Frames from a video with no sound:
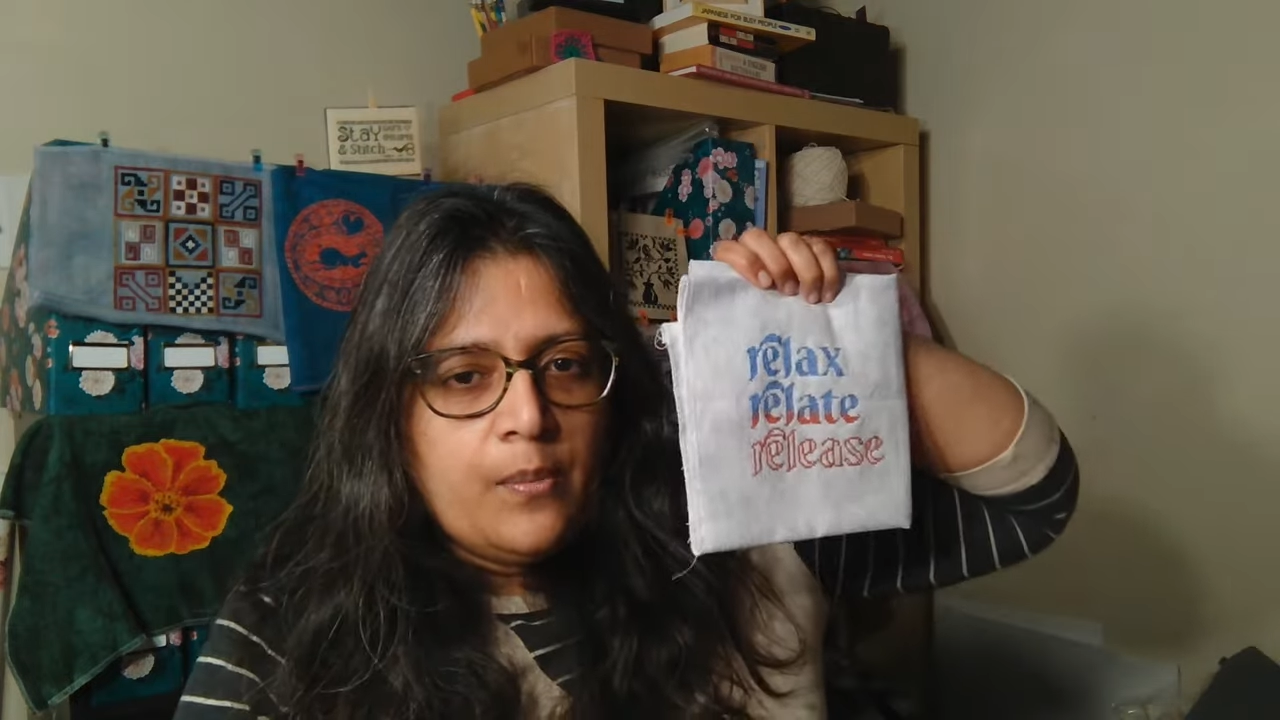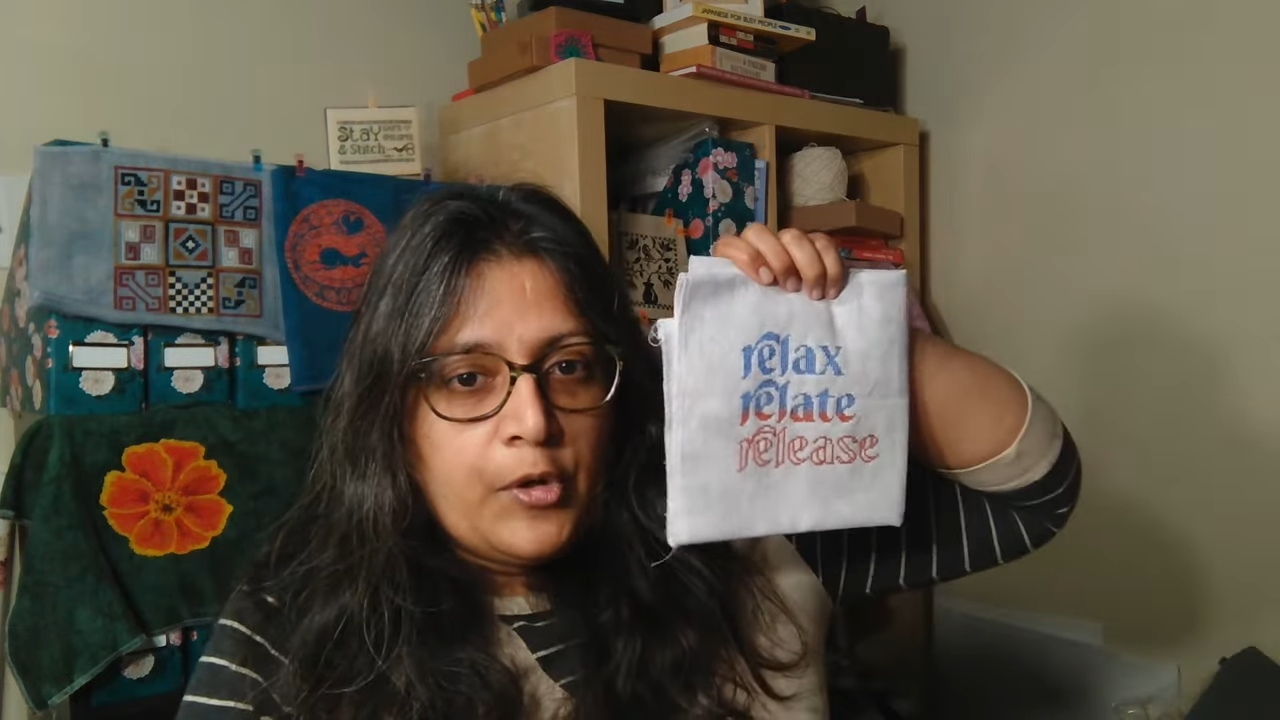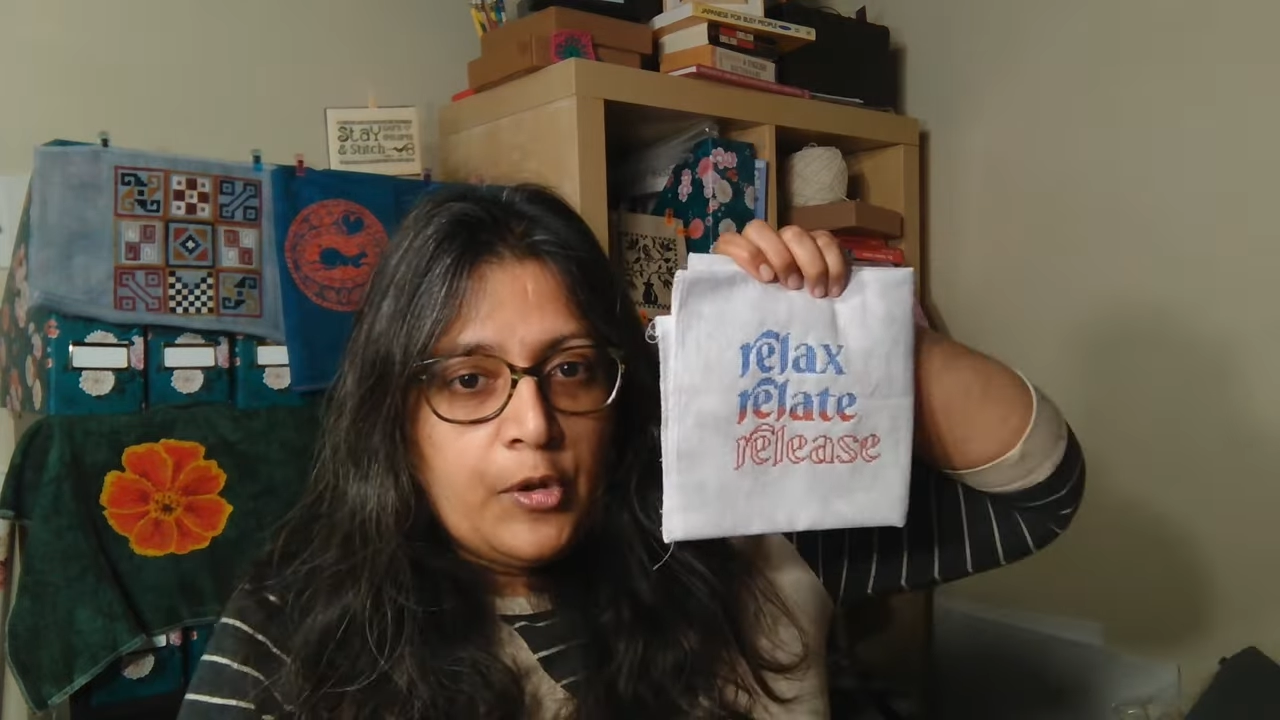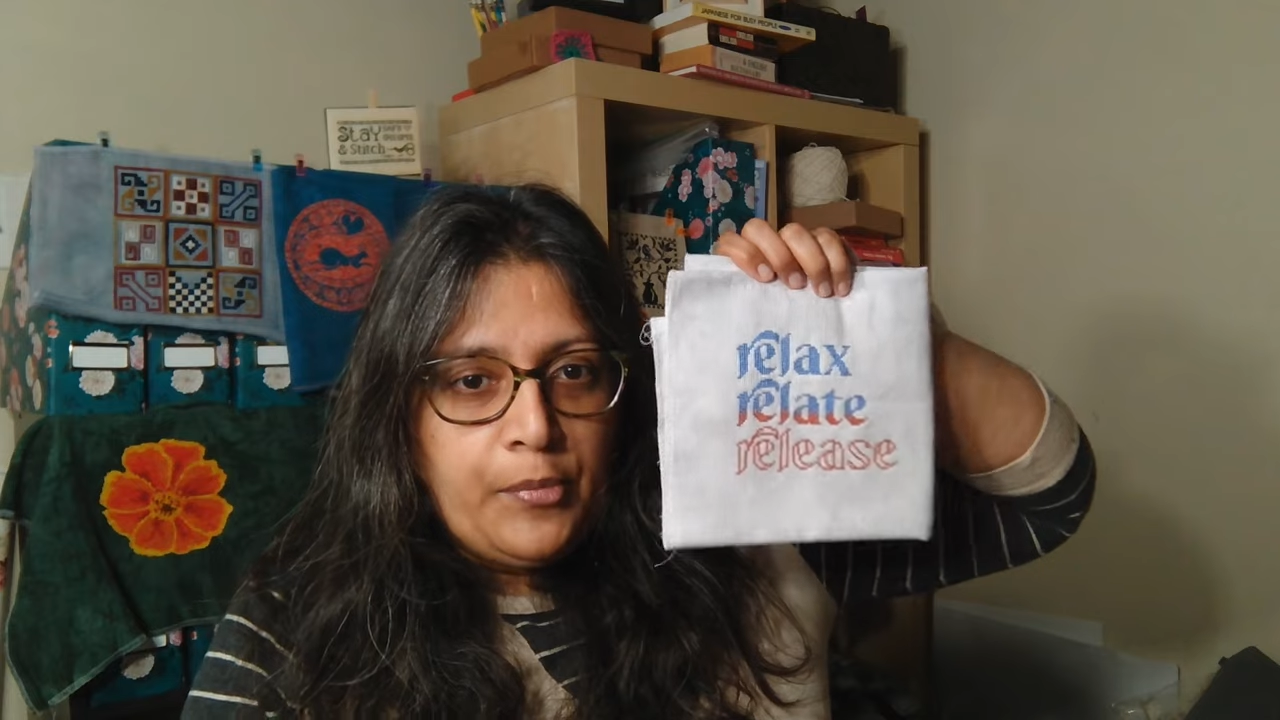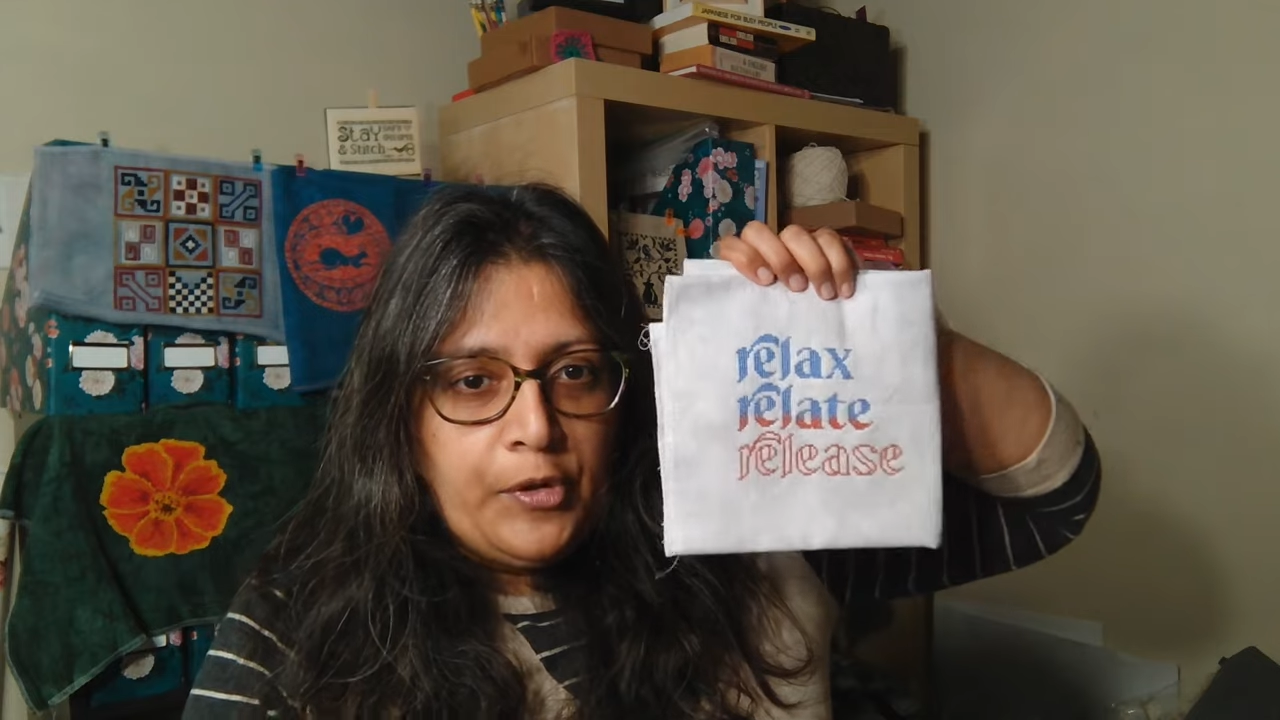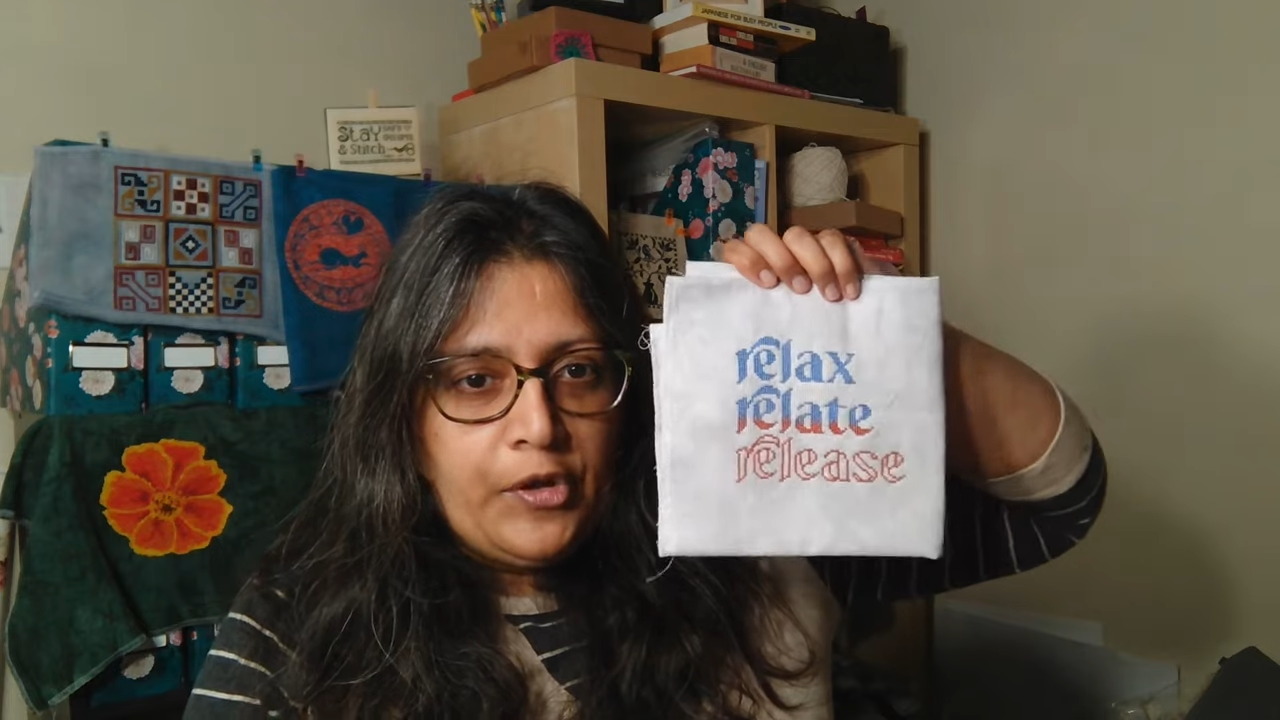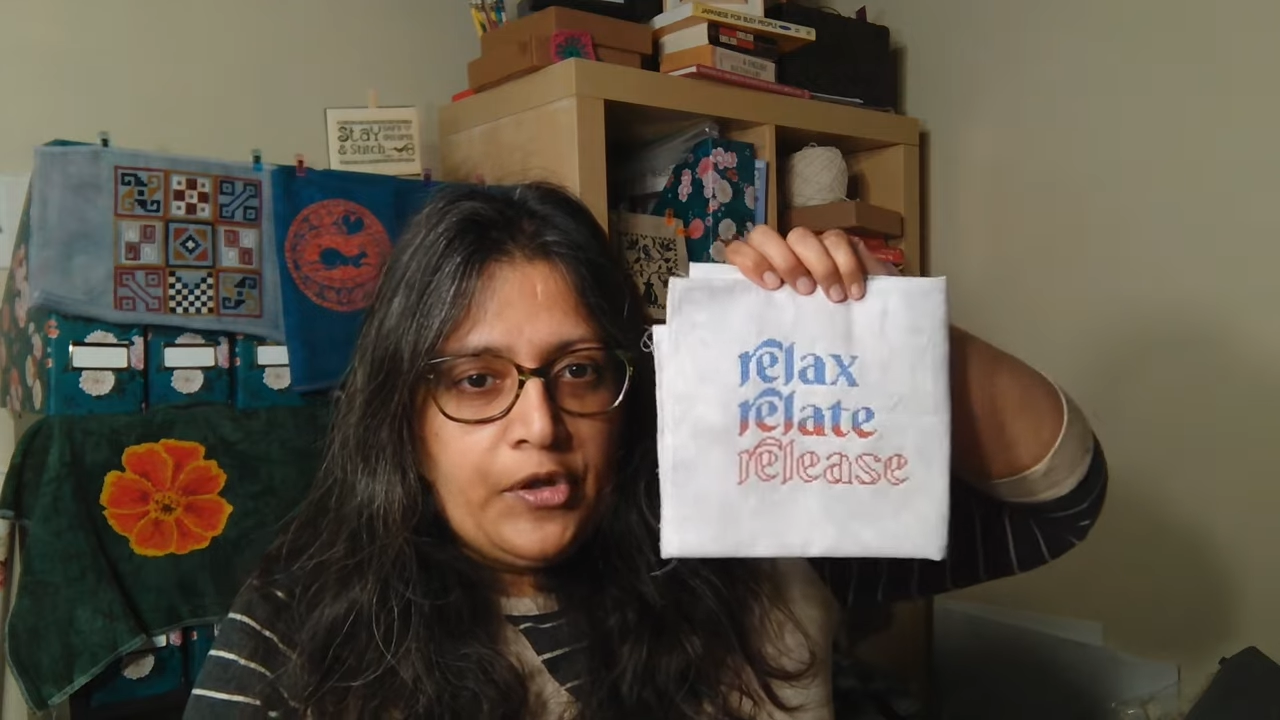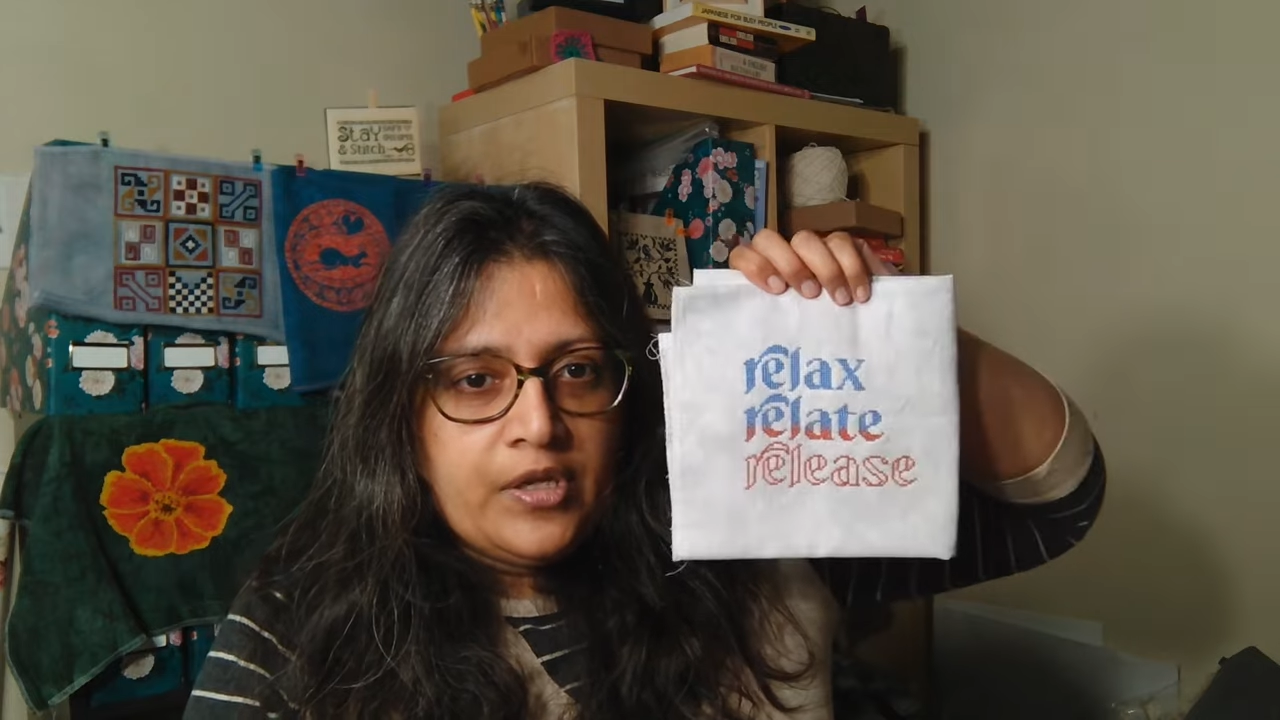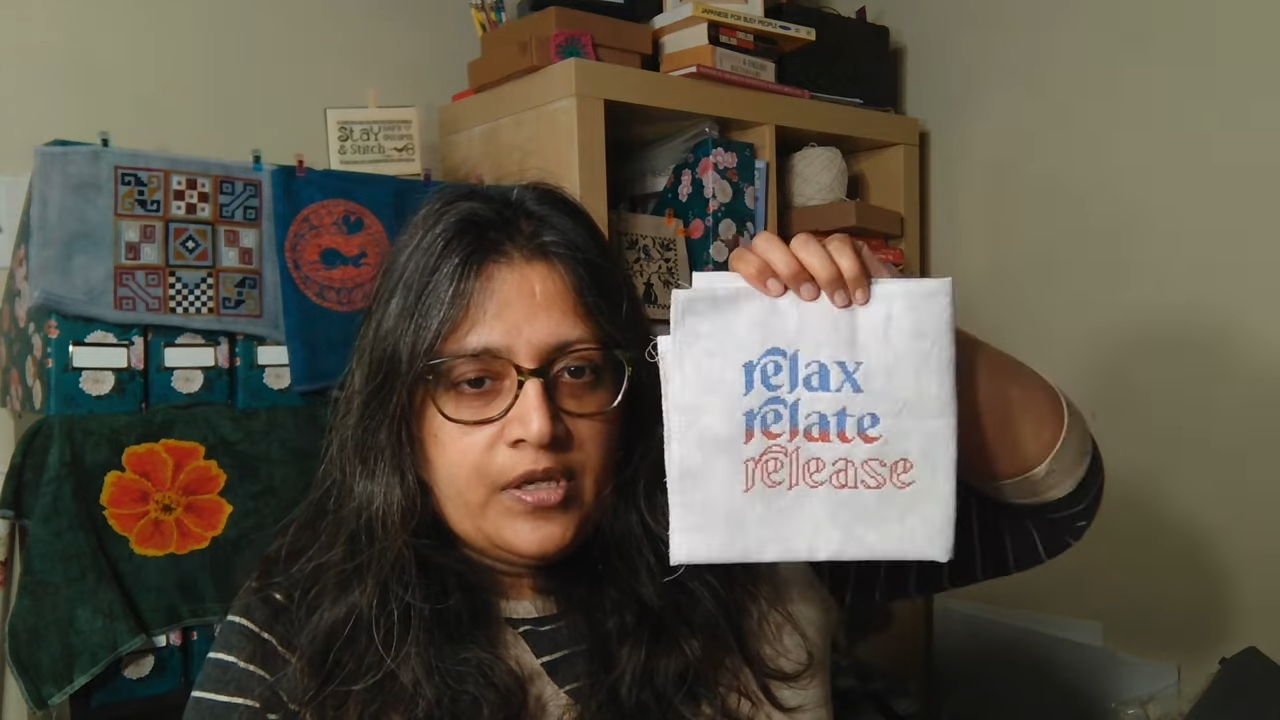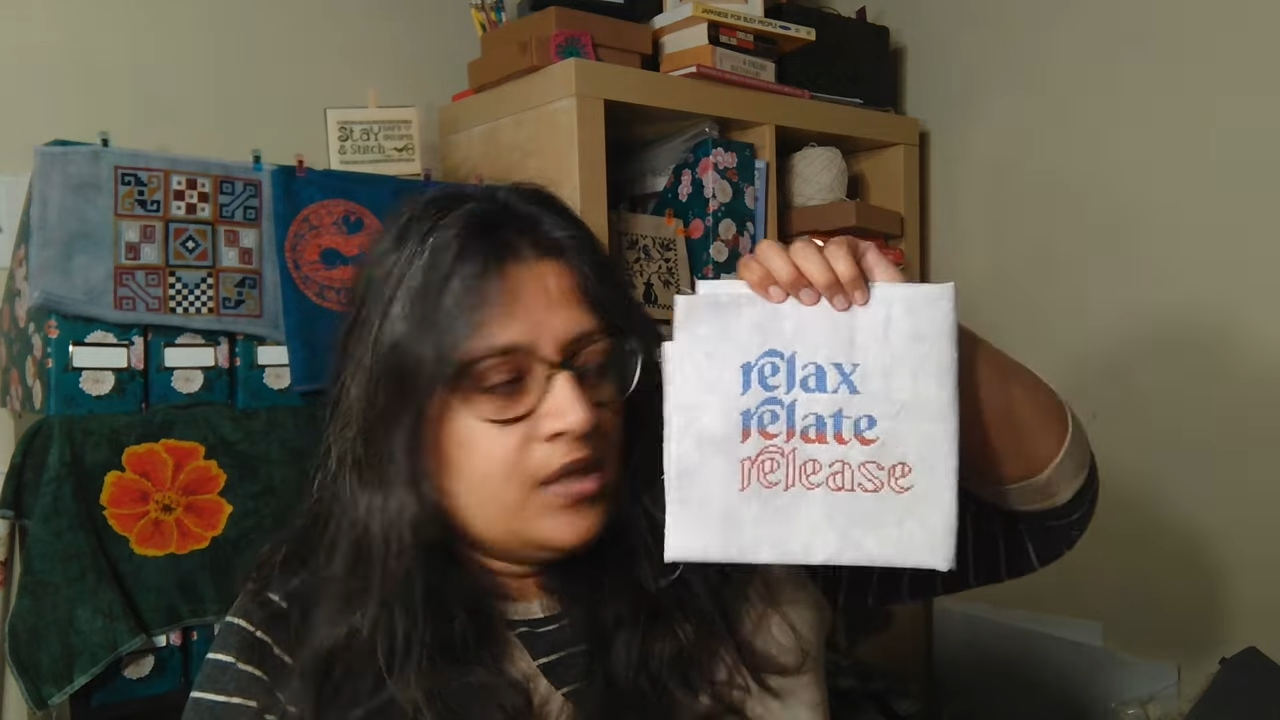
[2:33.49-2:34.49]

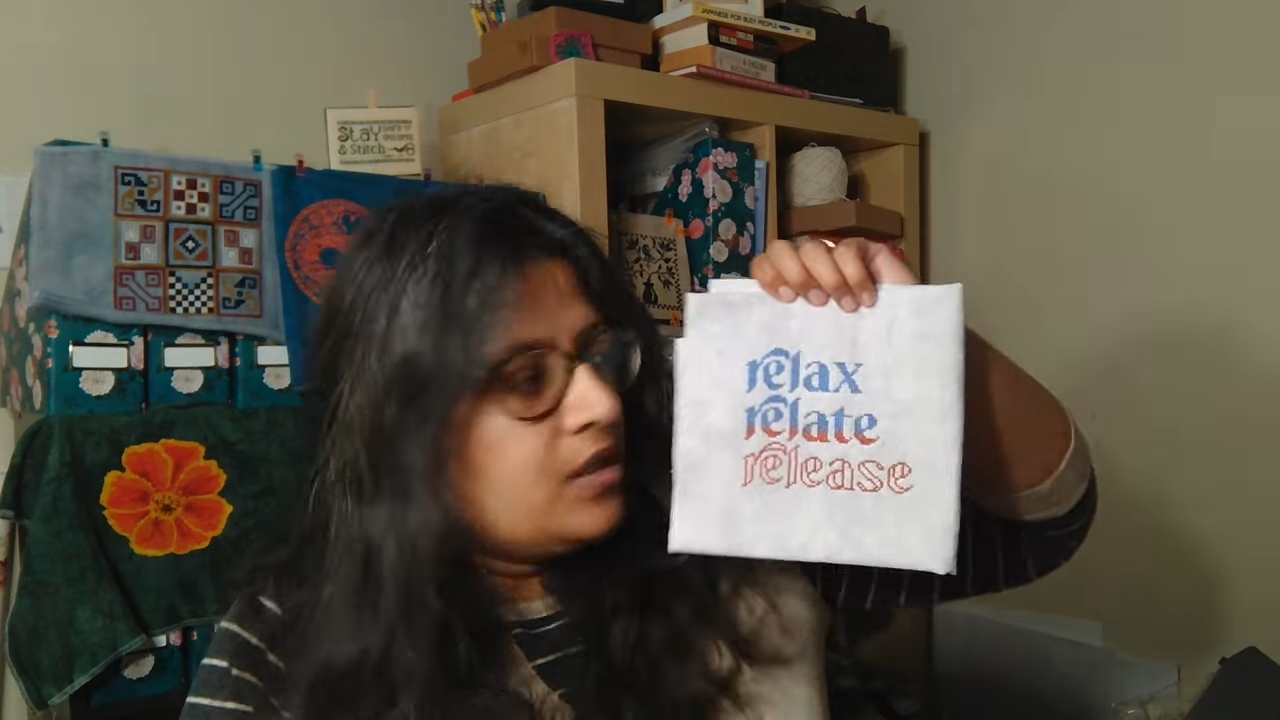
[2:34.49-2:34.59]
purple,